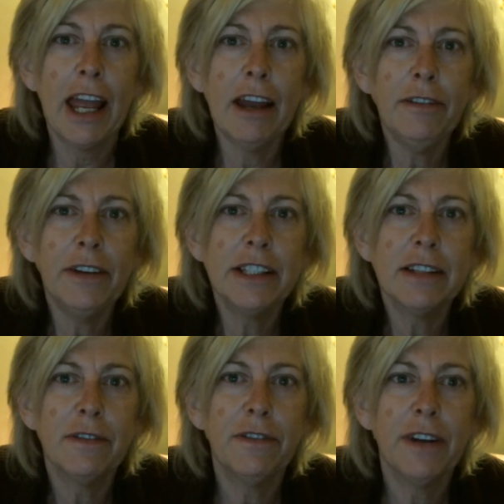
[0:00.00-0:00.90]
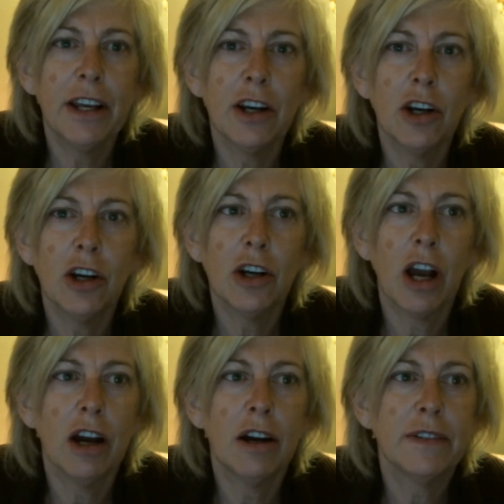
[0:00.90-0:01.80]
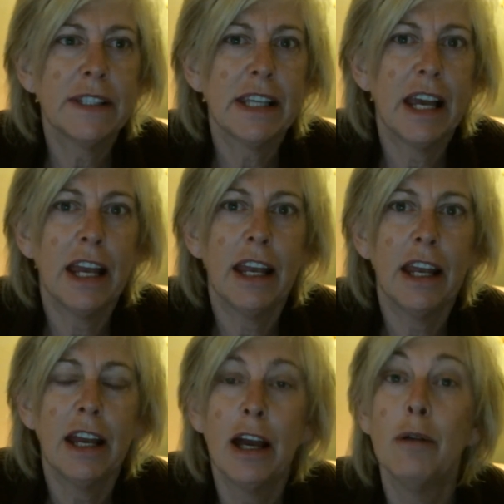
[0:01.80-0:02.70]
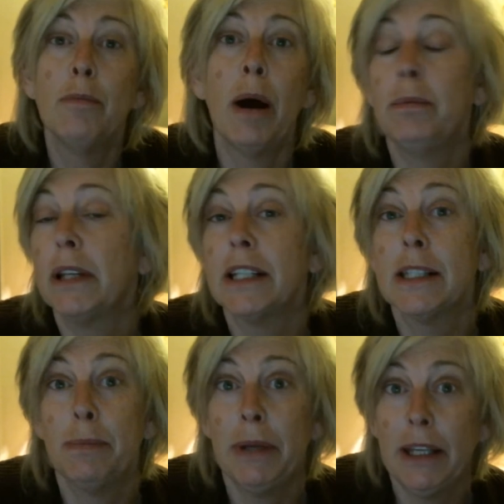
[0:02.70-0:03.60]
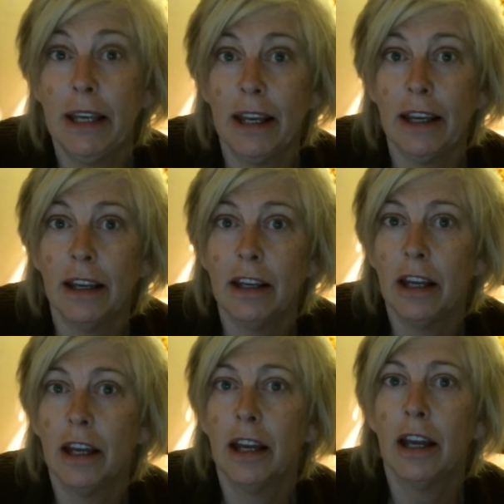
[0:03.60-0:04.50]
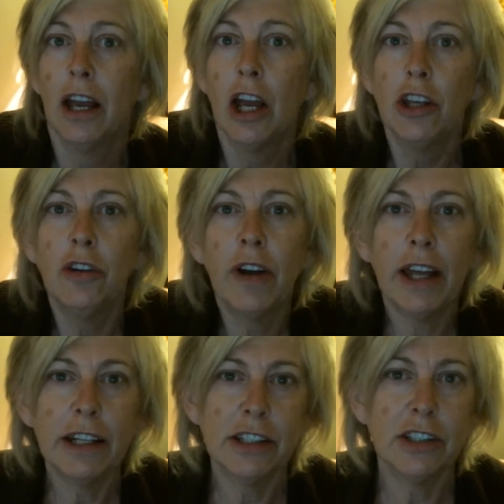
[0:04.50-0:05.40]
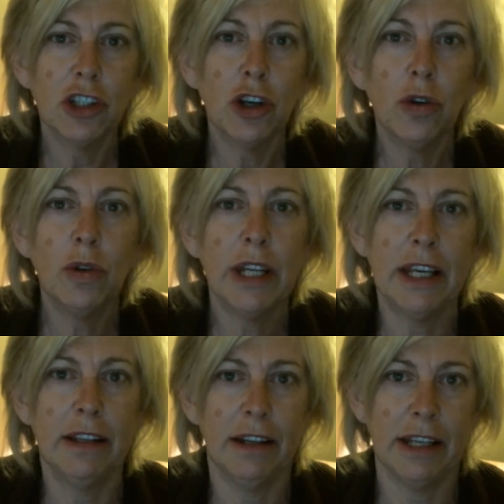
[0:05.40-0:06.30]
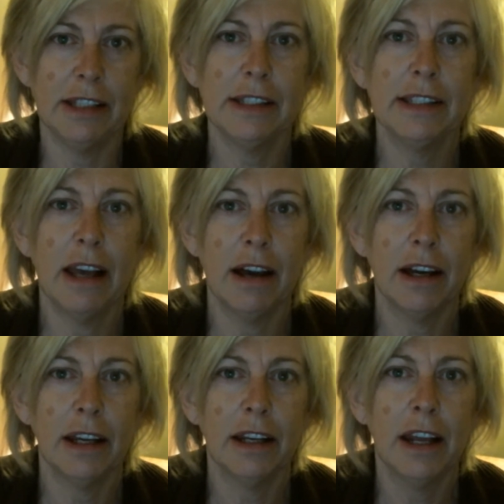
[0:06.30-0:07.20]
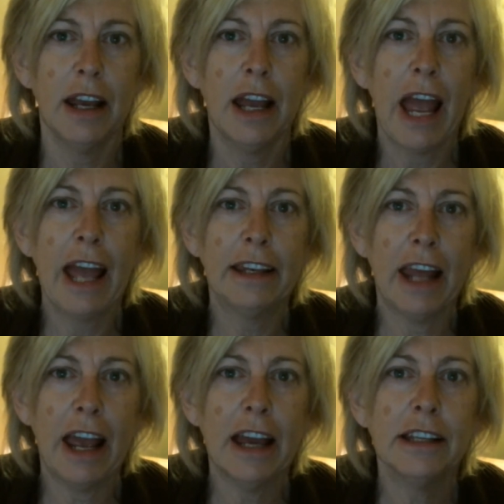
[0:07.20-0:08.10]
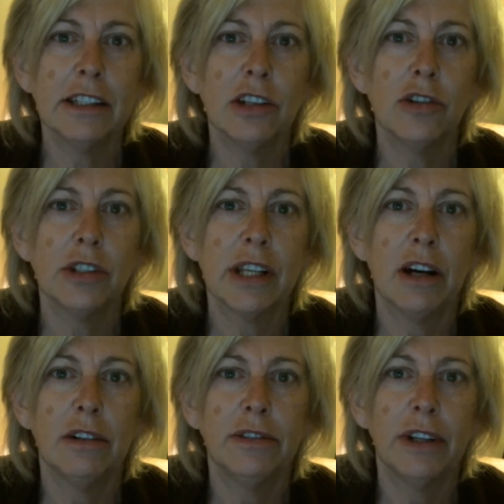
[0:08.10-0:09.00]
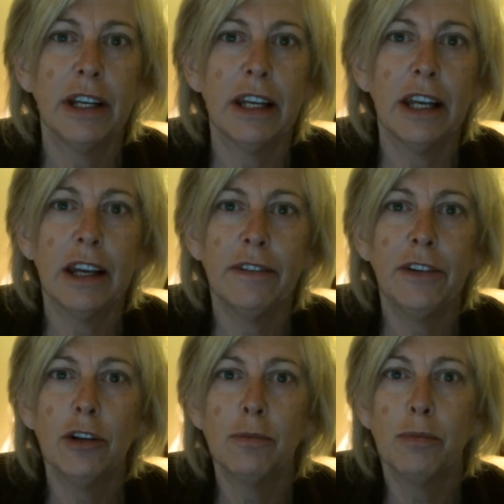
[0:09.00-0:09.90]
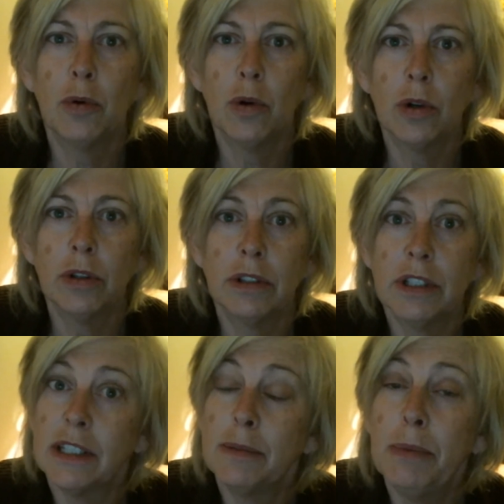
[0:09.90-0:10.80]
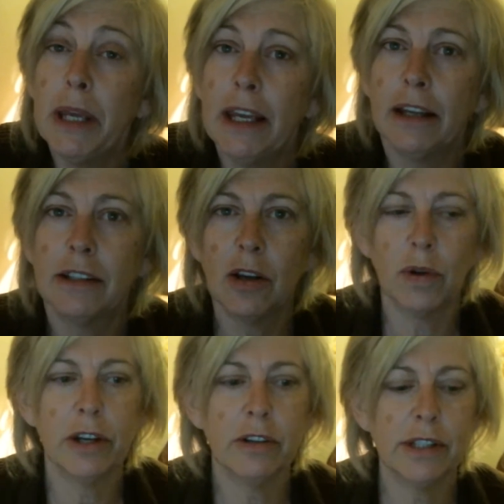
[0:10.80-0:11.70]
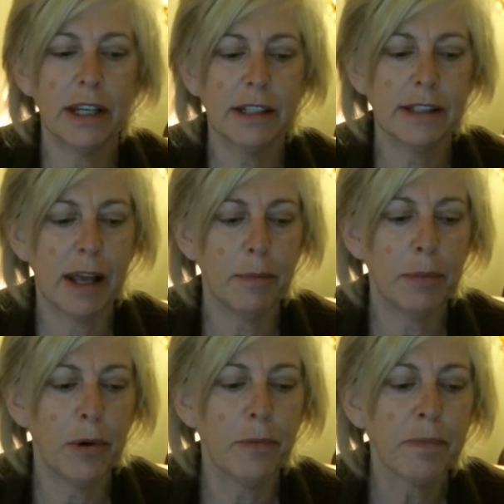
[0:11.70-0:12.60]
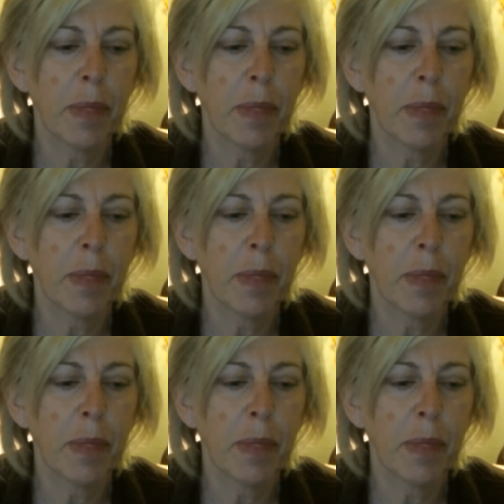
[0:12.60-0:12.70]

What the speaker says: If it's a fear of, say, public speaking, you've got to tune in inside and ask yourself if you're born to speak. So here's an example.